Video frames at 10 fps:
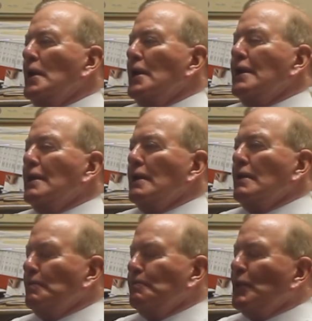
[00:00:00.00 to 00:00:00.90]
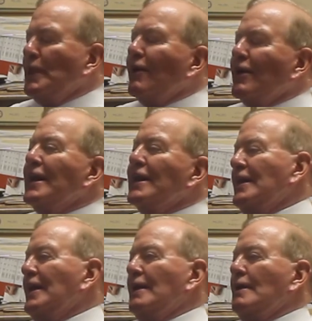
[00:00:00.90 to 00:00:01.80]

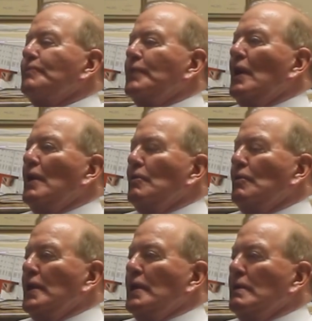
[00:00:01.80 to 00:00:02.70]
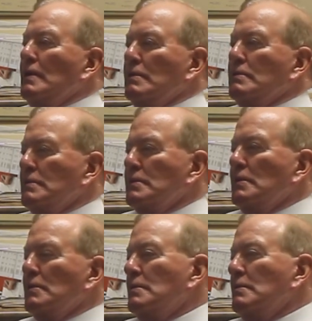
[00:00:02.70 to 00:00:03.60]
anything other than their
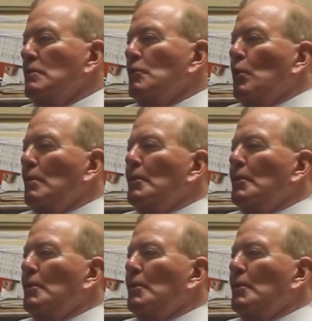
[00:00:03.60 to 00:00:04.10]
their